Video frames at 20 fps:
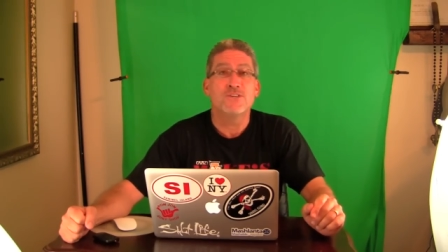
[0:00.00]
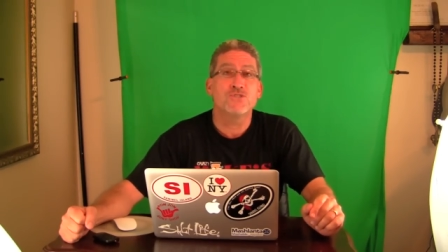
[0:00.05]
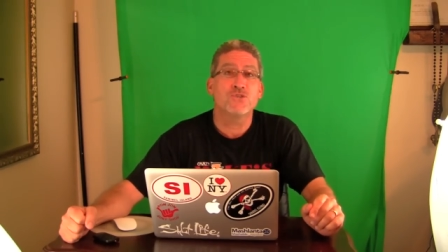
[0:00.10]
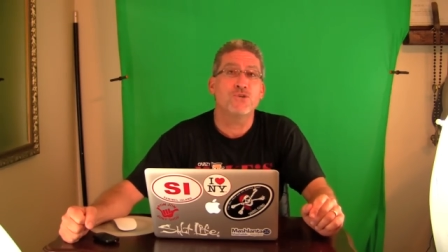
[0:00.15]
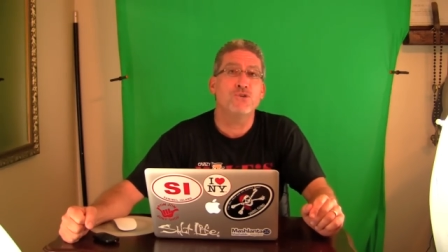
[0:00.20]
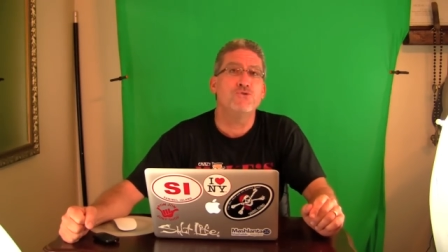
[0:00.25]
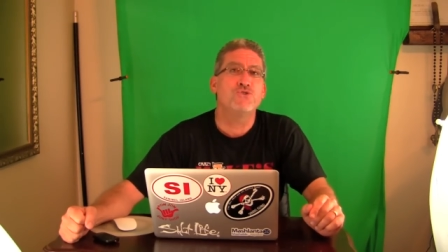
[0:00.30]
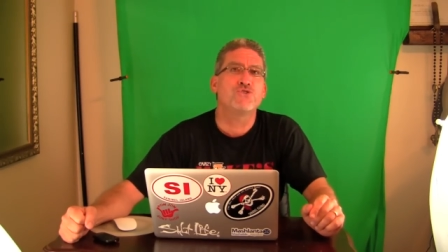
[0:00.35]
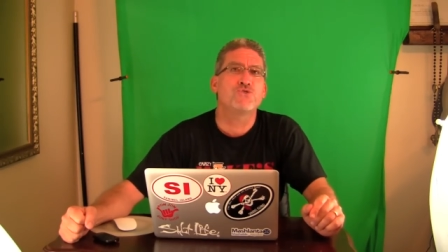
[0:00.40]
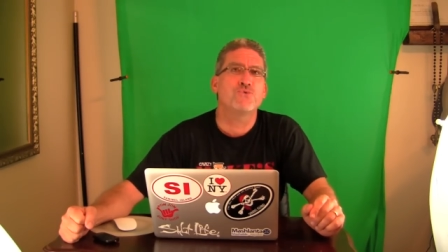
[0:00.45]
so
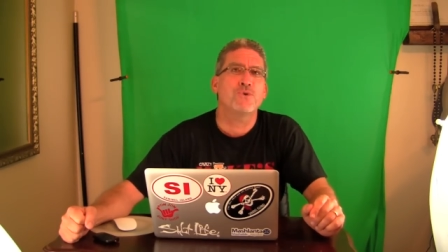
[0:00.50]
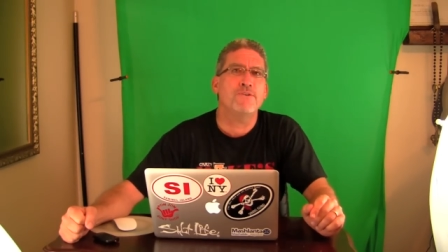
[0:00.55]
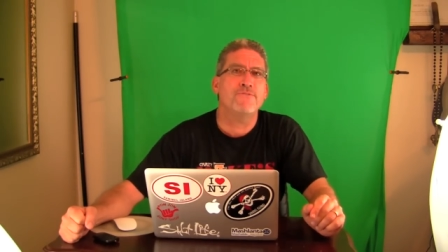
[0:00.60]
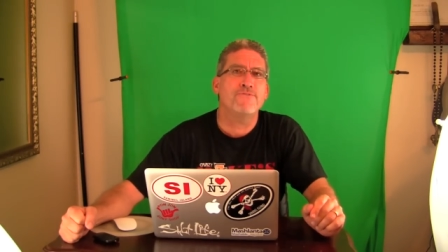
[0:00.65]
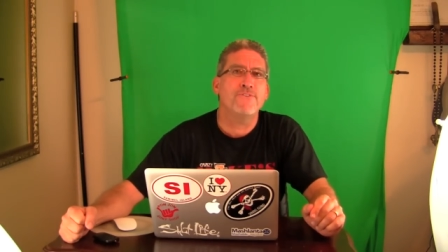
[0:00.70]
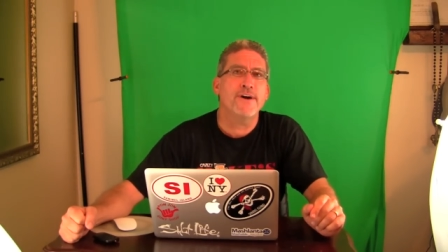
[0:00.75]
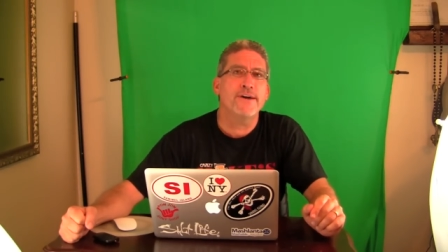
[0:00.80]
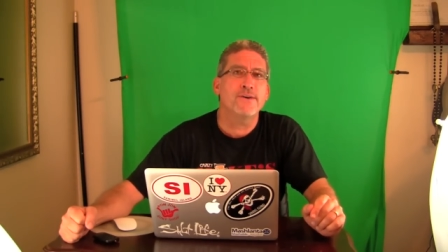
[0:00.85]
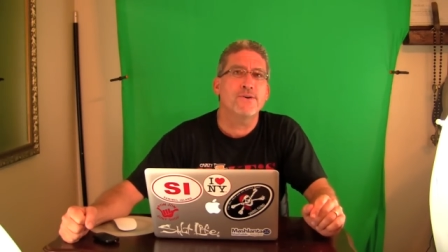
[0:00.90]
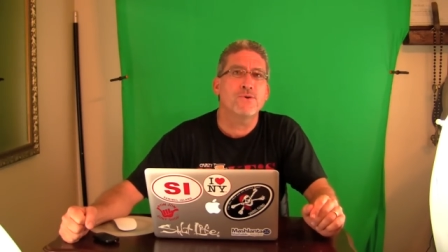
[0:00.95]
you
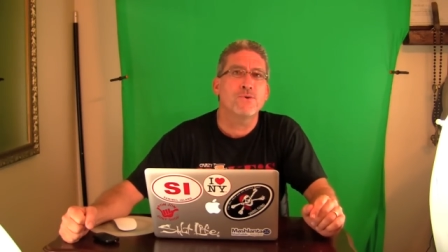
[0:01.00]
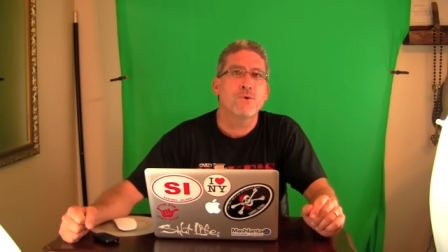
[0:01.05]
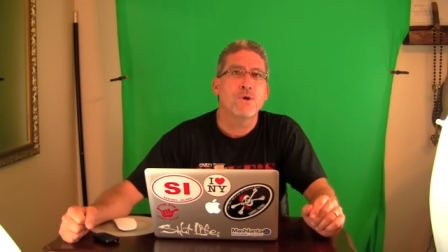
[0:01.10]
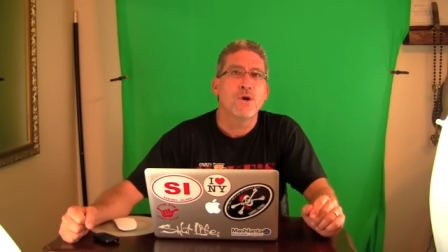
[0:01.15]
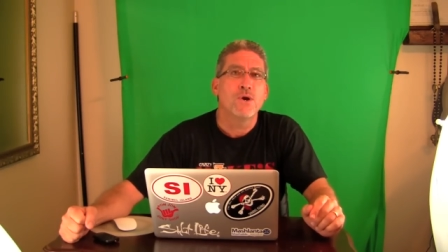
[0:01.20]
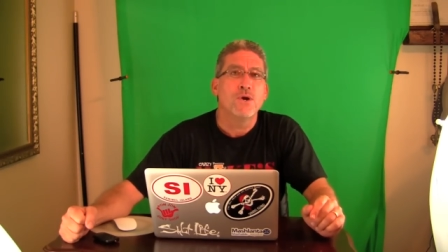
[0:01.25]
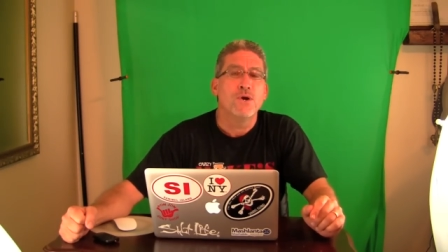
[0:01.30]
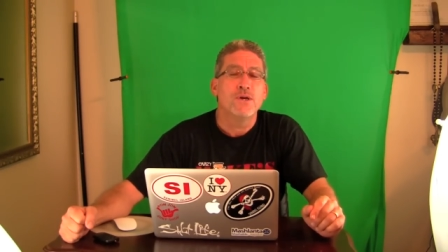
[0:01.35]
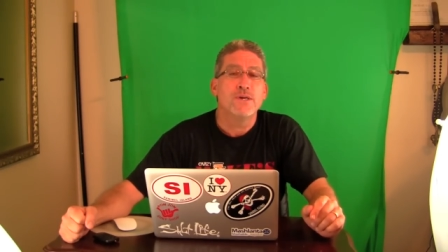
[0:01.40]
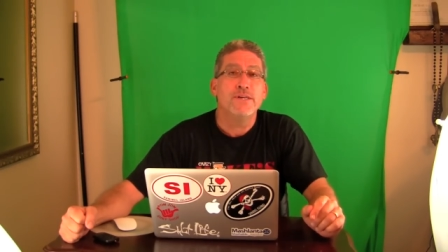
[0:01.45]
Street
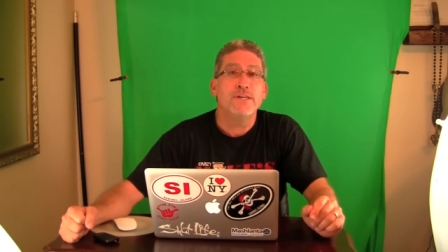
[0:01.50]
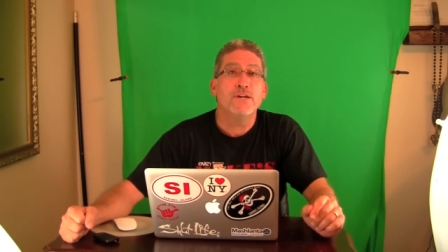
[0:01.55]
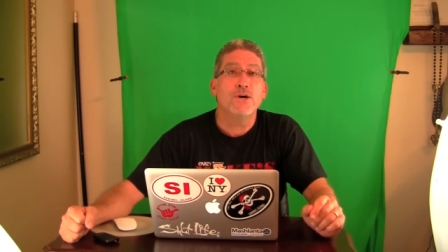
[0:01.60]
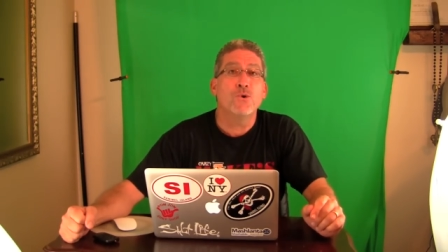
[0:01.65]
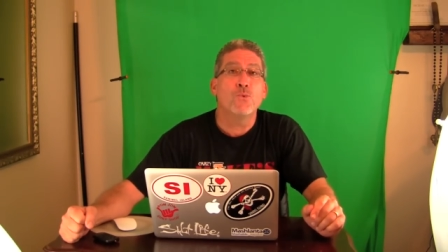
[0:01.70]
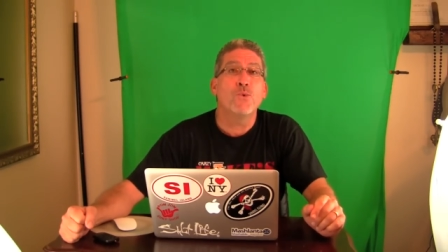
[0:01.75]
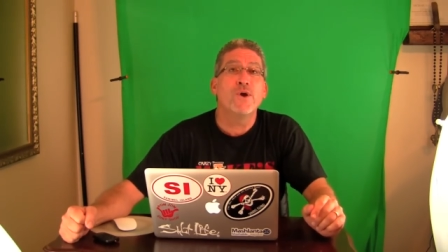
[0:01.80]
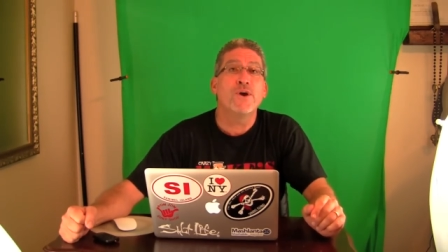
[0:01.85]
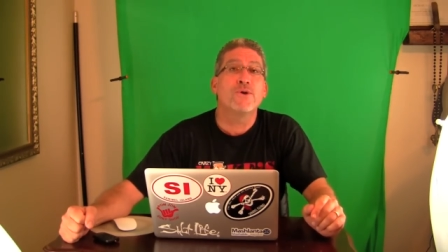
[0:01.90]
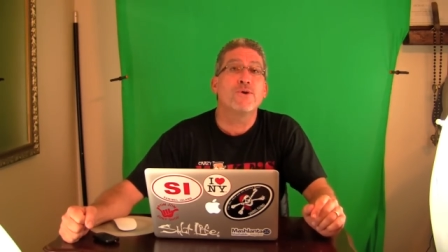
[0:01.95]
Fighter you
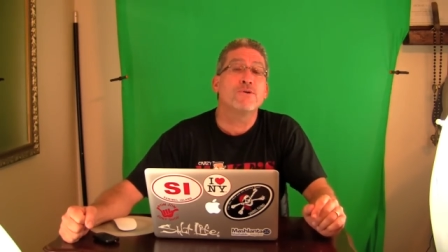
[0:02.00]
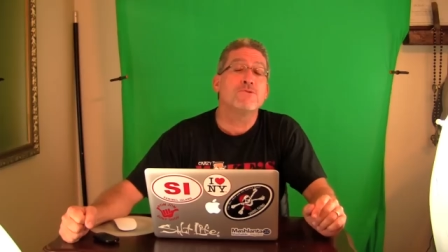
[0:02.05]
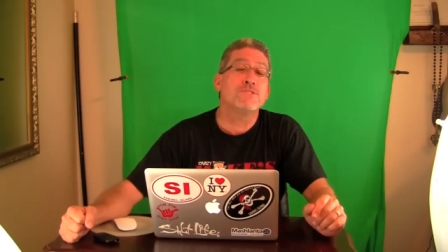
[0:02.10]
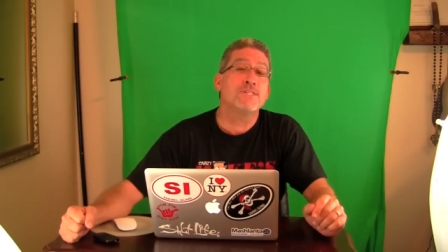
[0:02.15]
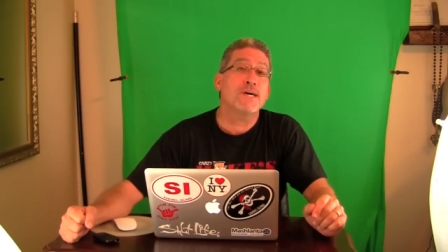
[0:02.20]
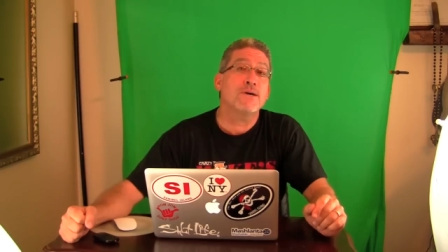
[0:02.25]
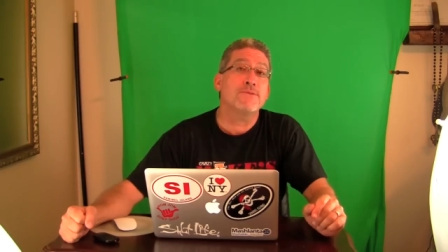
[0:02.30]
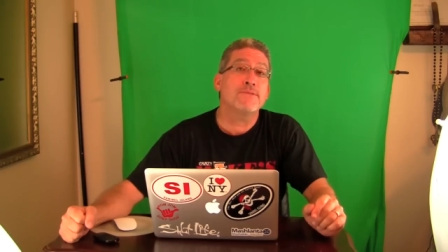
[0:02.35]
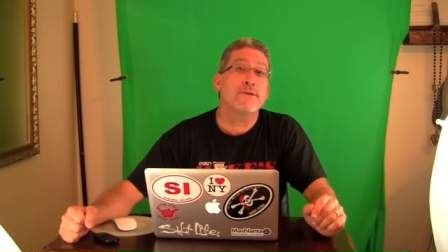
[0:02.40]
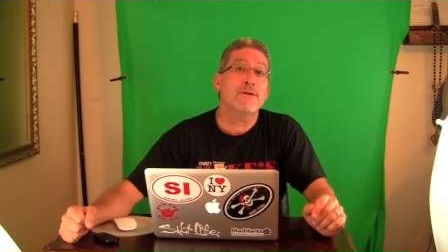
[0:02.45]
know
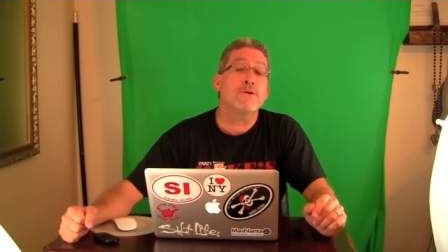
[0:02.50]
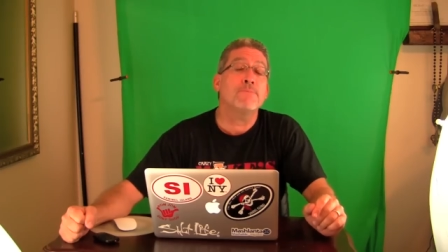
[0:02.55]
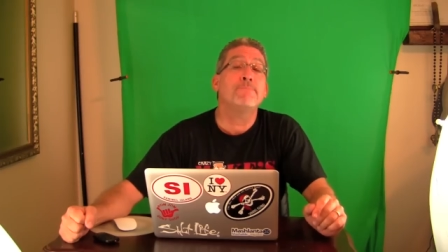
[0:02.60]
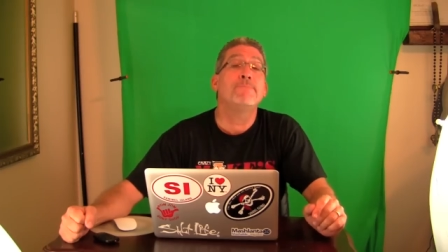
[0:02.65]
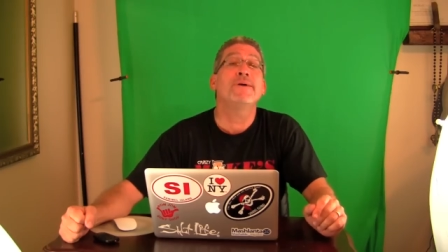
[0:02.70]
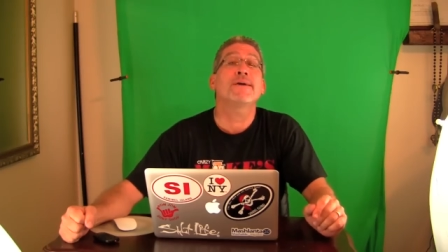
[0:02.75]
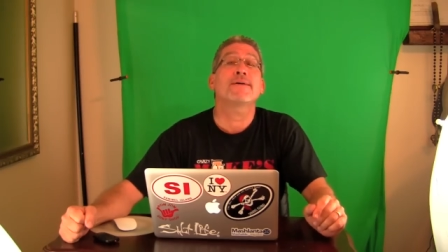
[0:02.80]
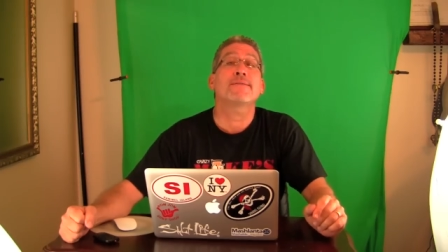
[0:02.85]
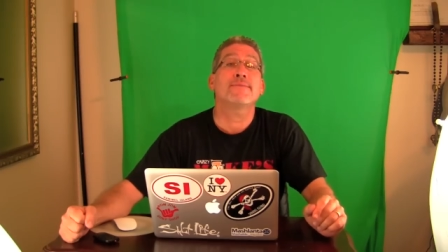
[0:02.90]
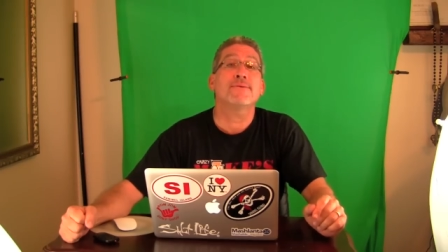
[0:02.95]
weirdos out there
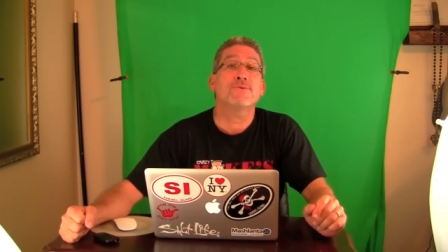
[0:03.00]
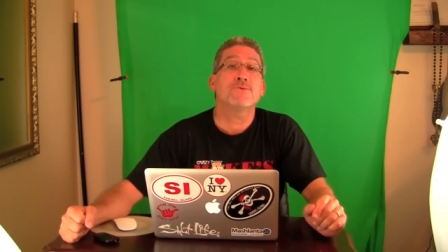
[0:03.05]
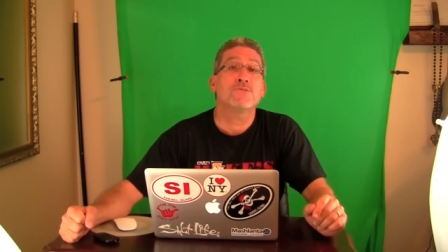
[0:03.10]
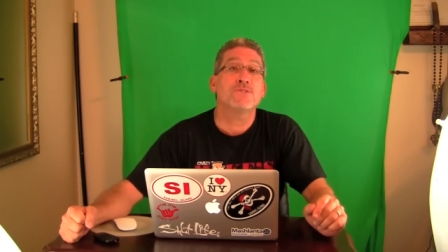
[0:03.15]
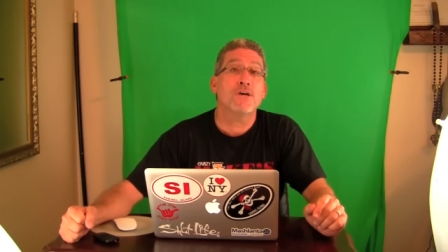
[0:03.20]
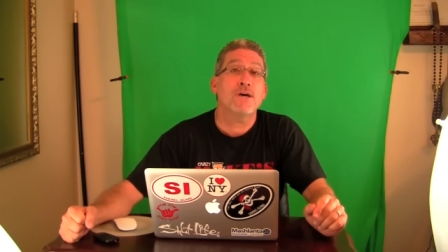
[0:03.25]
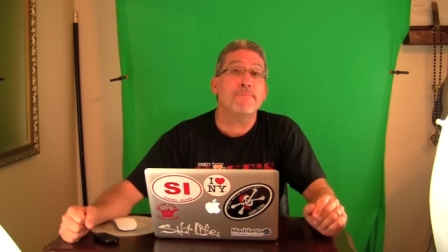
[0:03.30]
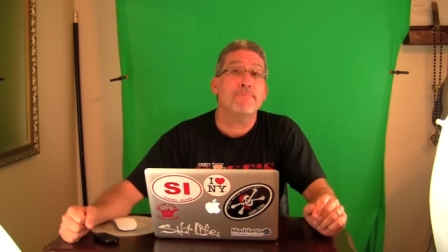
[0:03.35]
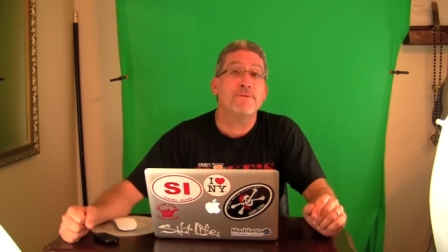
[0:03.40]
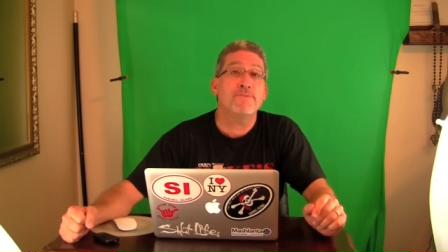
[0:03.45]
pick
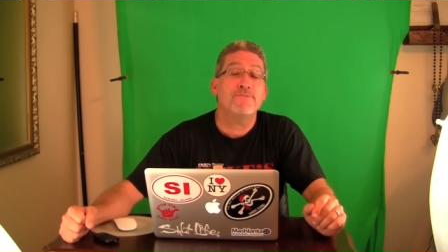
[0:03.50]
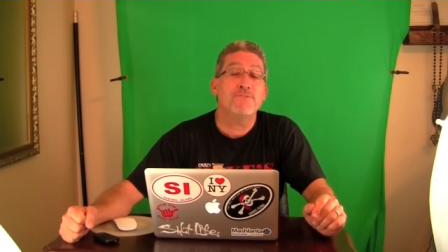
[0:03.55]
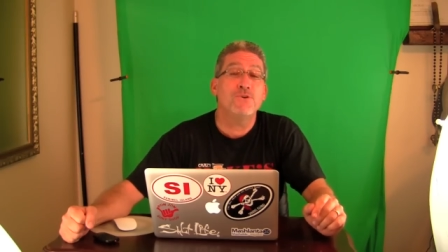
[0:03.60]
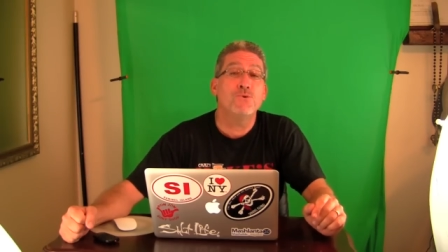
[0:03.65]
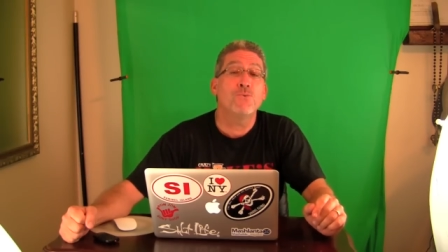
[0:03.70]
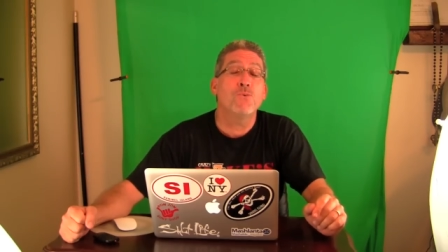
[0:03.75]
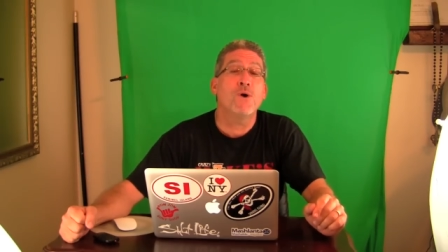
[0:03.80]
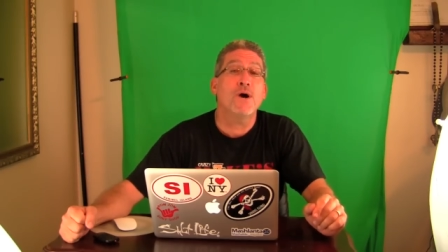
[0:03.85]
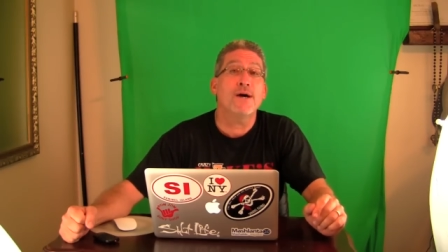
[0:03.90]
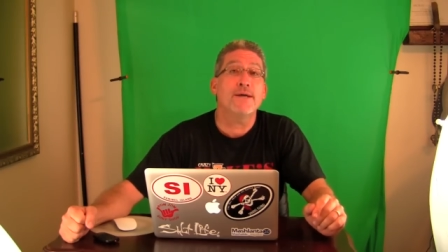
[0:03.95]
those up if
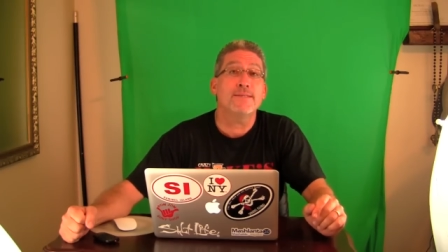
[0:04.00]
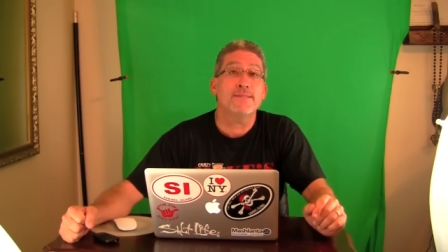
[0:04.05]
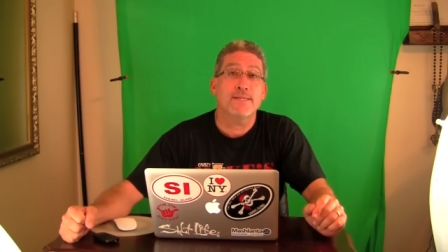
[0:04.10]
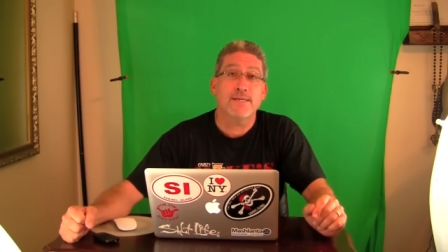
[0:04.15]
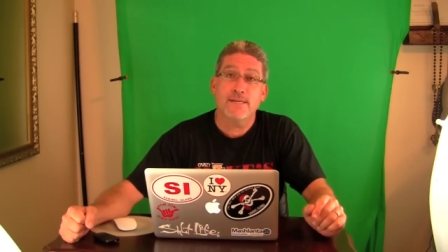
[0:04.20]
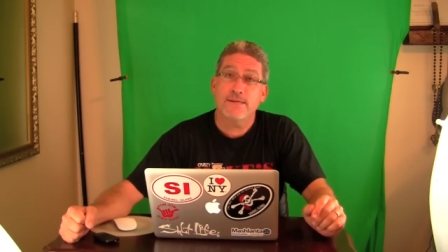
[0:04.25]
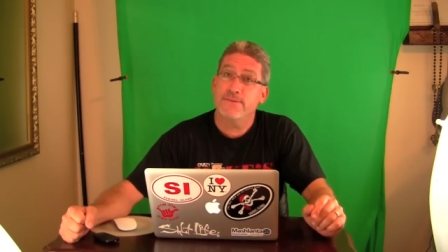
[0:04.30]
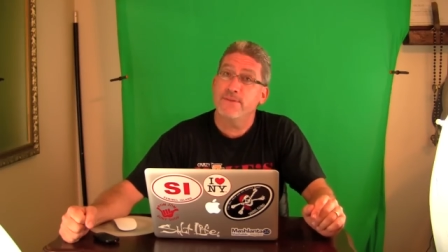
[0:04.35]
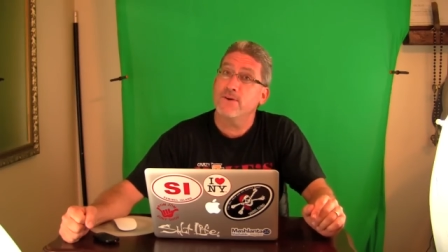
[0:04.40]
you want uh,